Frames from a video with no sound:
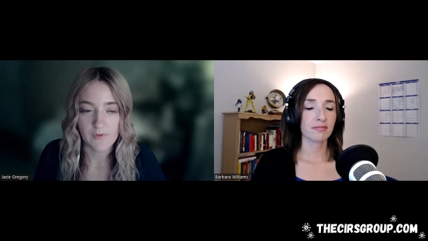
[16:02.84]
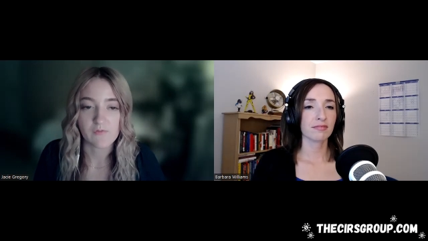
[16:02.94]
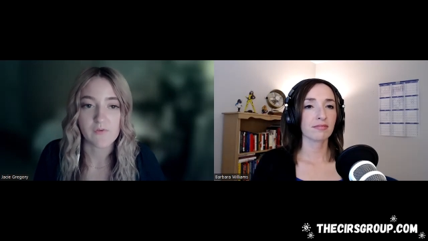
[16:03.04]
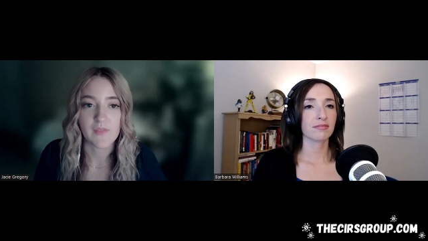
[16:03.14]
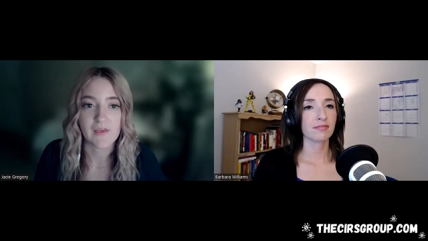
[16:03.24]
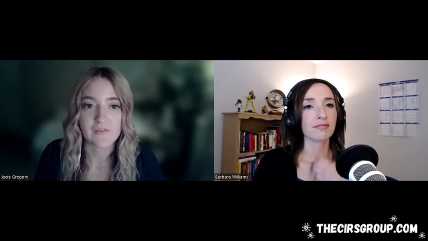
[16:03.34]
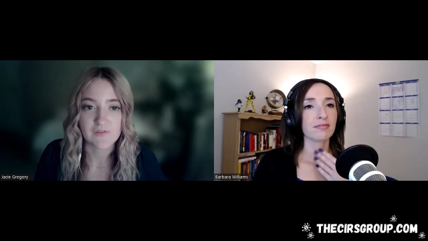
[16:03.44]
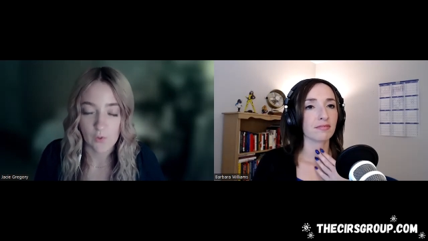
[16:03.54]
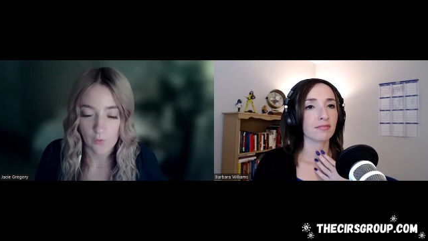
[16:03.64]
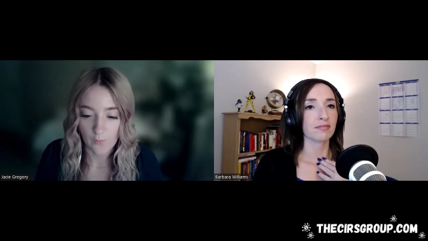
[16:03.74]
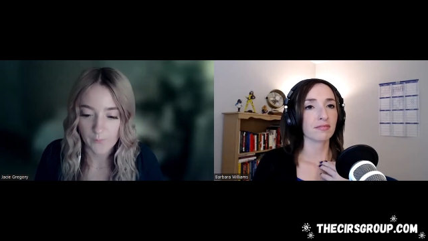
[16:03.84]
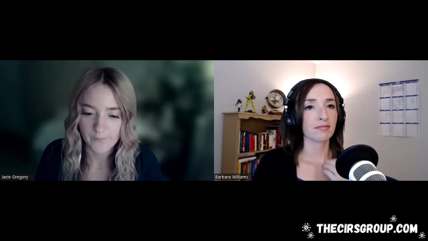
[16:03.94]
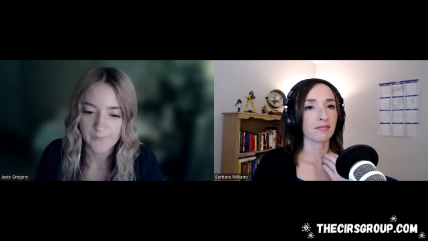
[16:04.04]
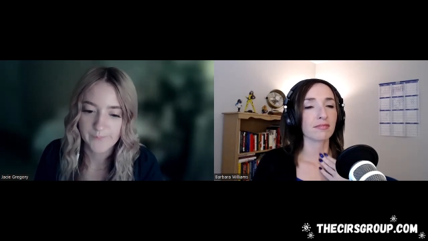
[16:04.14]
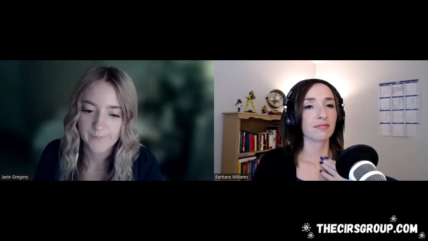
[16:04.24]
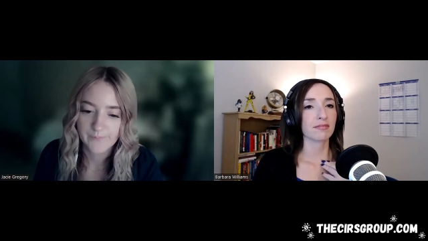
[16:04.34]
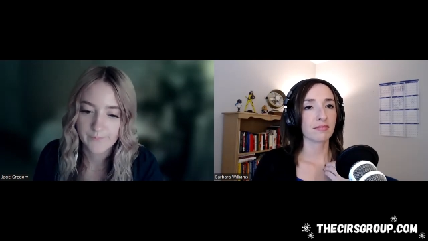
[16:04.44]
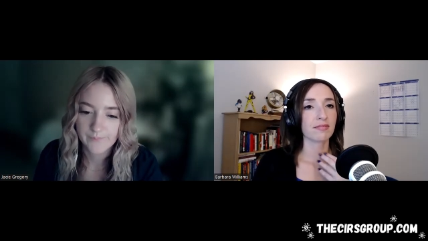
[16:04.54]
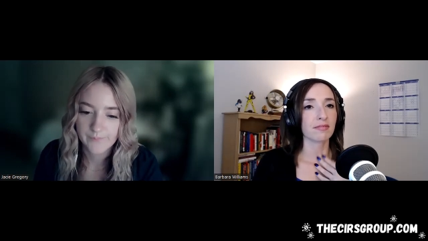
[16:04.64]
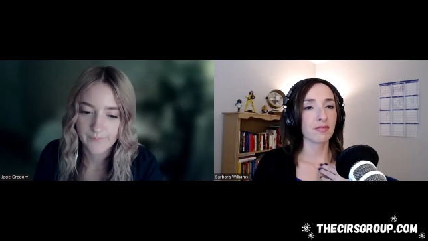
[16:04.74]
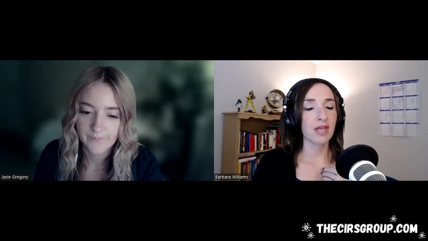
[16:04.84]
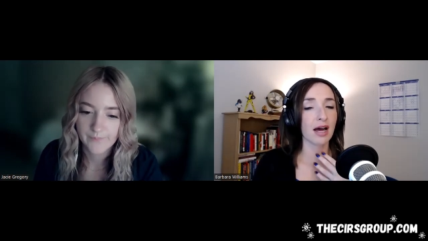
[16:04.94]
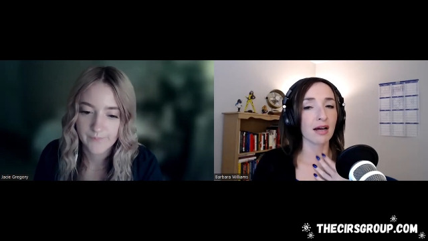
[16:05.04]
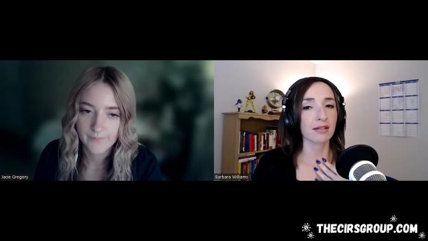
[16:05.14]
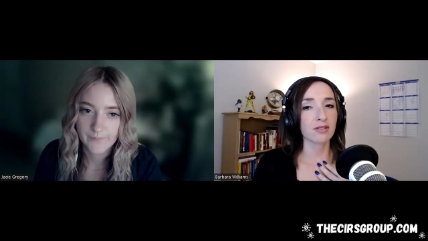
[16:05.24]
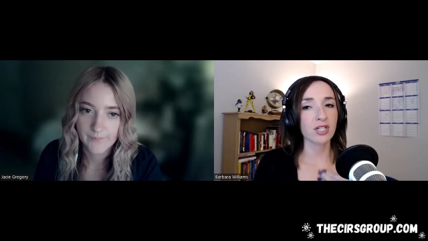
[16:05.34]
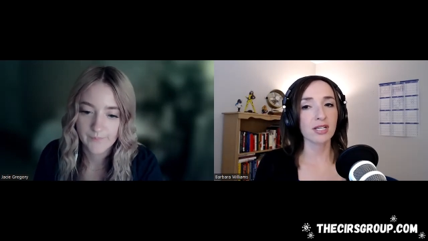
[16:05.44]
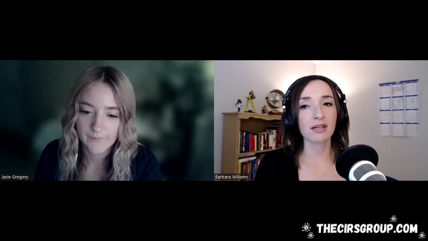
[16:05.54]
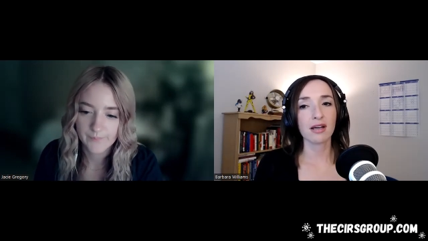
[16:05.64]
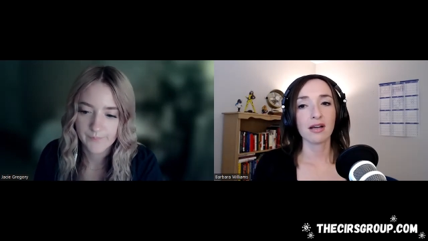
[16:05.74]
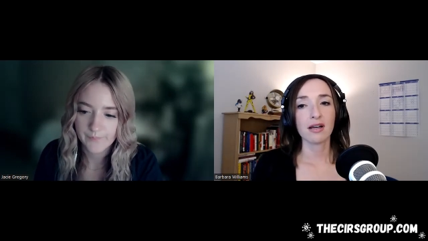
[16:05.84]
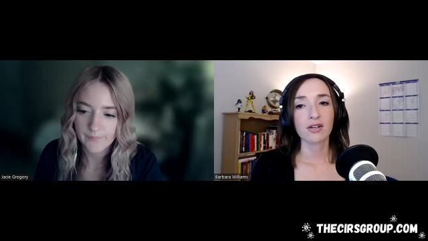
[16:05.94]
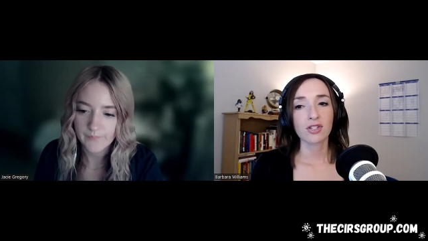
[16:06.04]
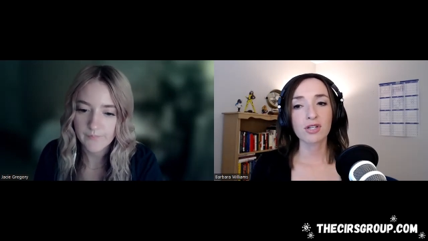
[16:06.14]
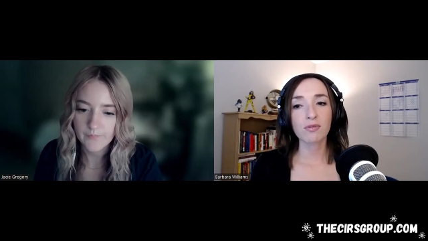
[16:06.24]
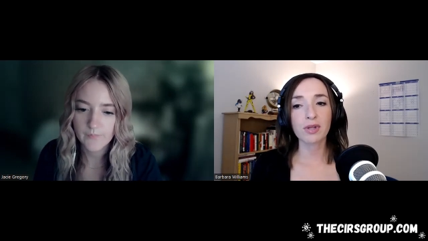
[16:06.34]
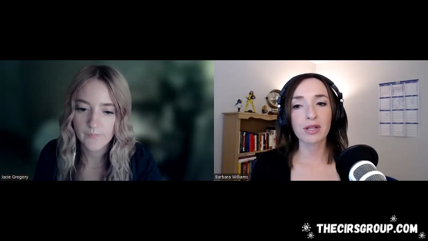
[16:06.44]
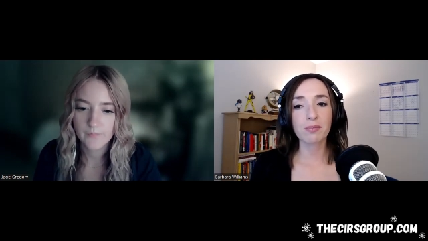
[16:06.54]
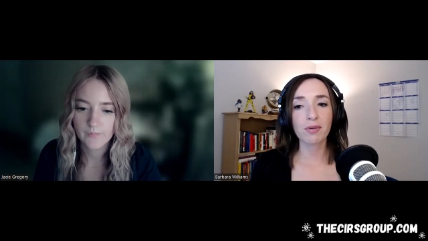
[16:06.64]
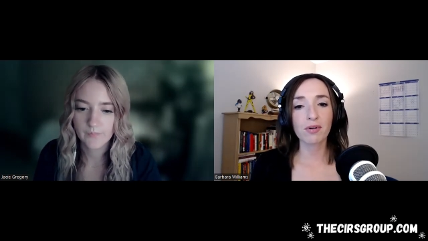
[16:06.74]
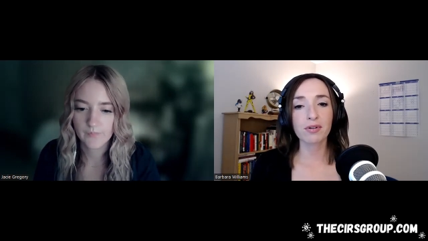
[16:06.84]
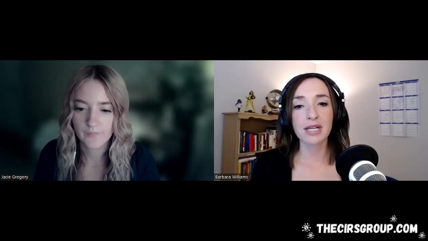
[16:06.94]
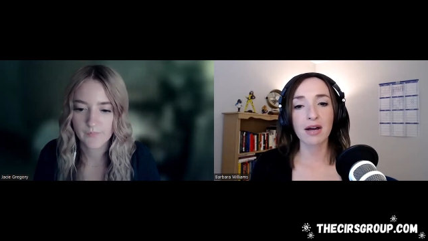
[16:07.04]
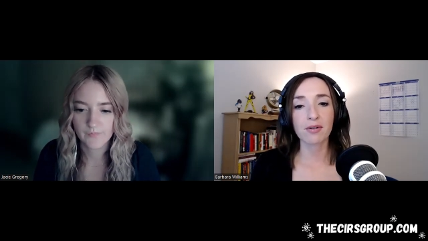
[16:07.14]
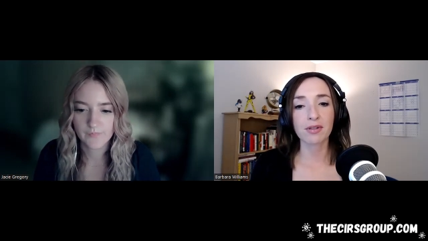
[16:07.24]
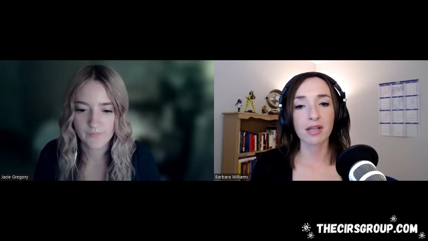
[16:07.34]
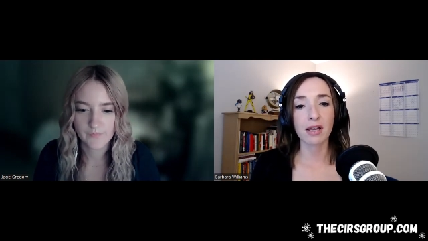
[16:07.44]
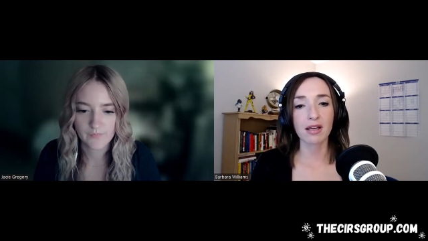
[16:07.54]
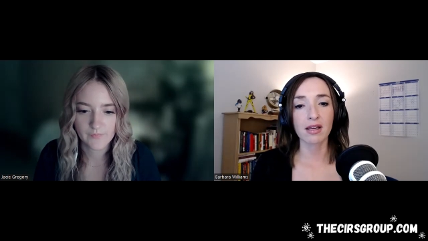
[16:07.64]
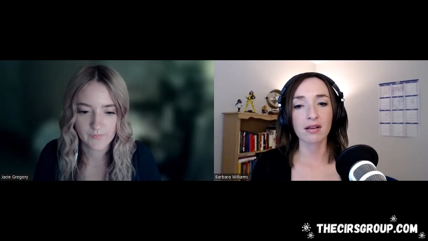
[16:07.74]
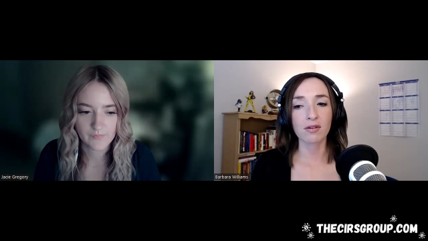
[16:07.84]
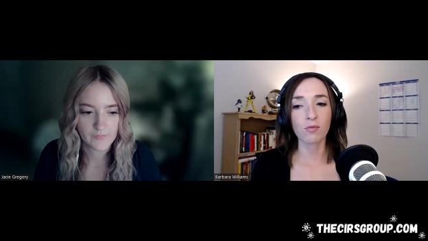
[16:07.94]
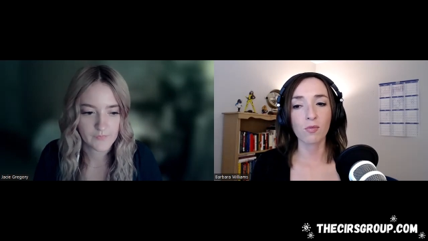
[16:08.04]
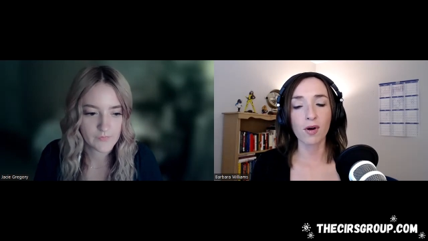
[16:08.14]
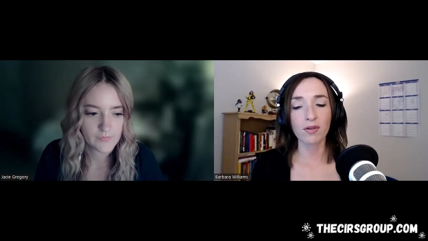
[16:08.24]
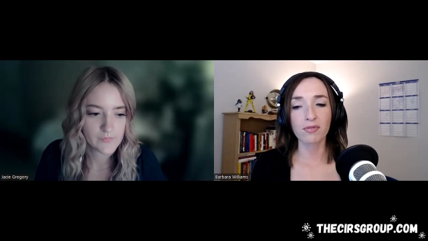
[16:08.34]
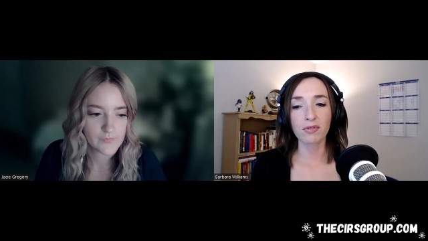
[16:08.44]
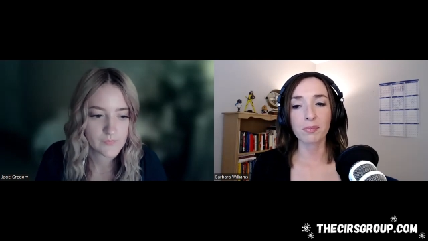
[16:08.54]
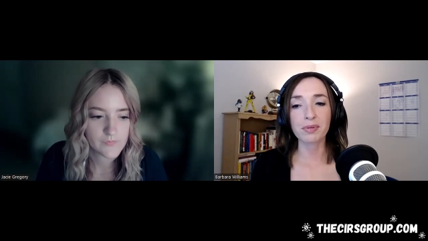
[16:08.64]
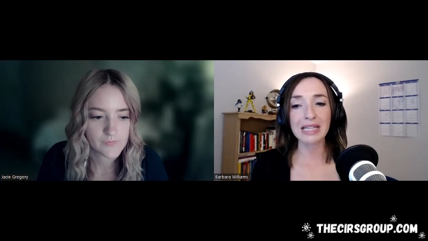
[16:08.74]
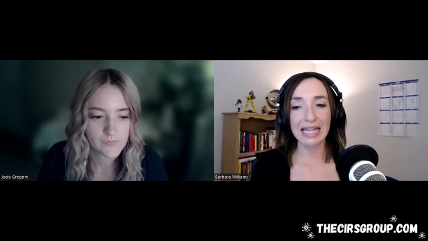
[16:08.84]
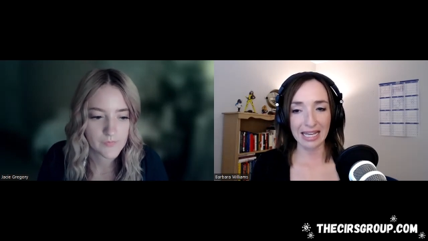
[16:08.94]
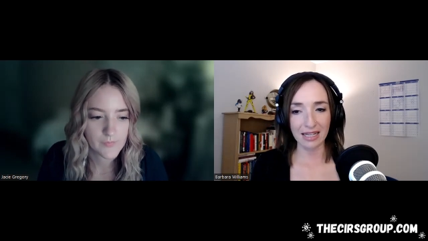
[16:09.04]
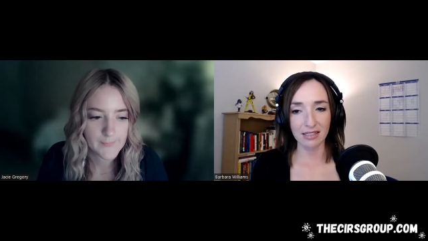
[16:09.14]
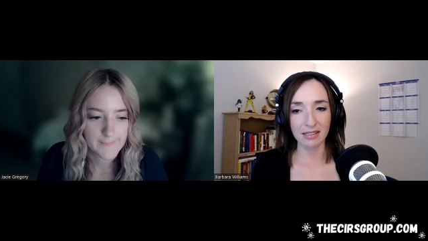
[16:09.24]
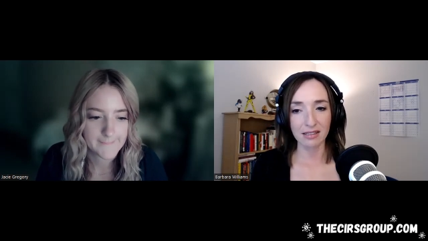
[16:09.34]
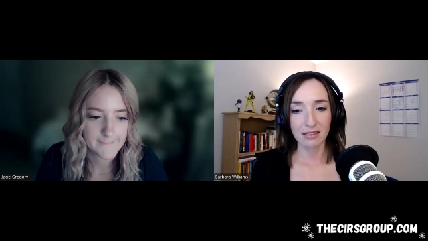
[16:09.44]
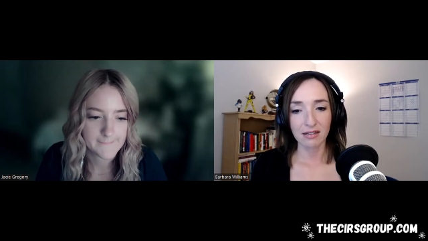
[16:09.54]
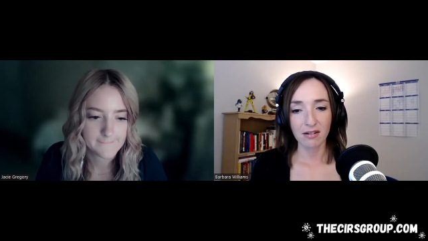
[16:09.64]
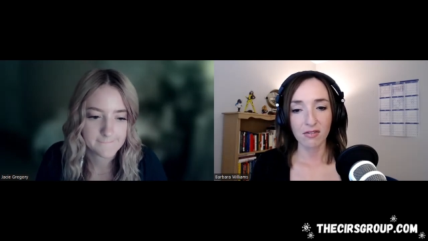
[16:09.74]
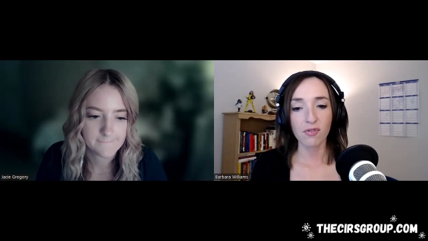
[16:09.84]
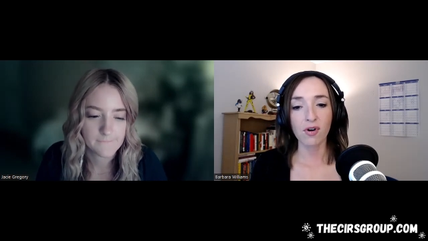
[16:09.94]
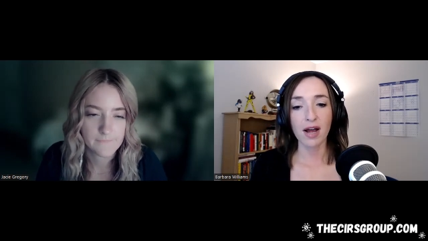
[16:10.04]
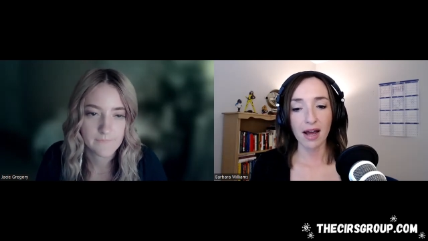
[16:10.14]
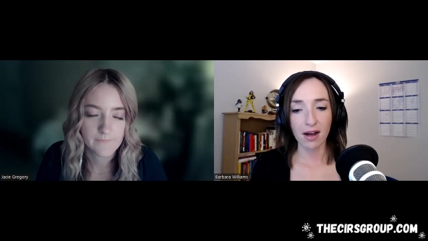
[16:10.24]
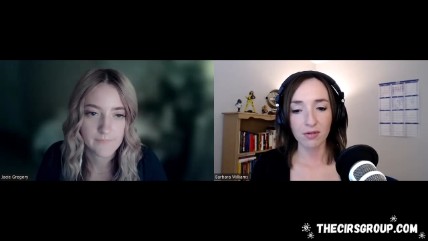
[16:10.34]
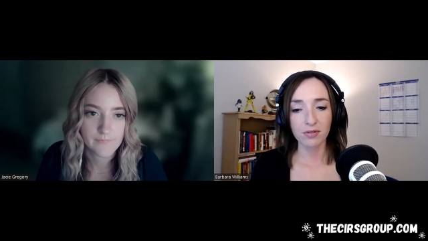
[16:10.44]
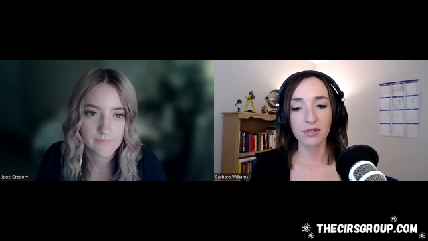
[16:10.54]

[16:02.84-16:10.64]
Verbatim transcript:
Speaker 1: and feel like it's home
Speaker 2: yeah she she really broke down a wonderful plan for how